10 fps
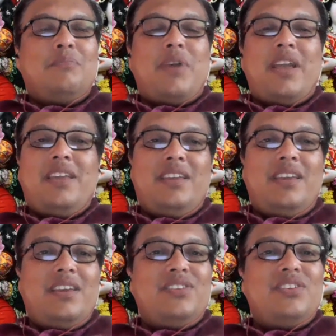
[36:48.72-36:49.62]
by
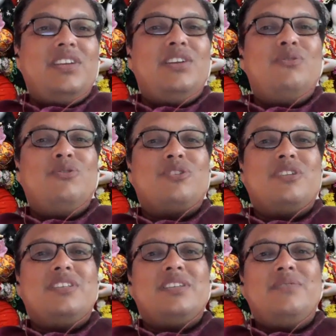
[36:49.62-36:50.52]
engaging in
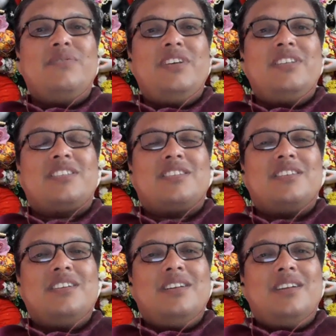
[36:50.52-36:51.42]
devotional service,
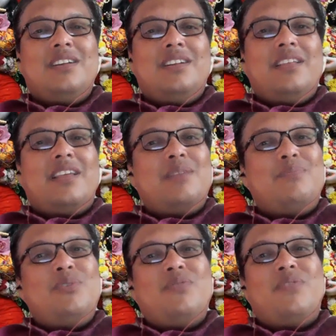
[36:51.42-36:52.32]
they can
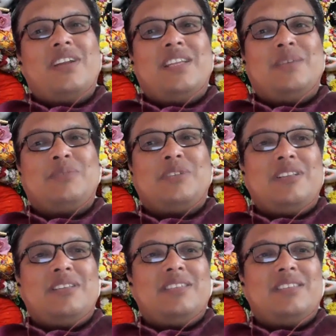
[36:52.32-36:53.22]
purify
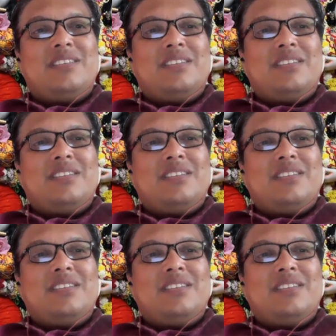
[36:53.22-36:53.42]
themselves.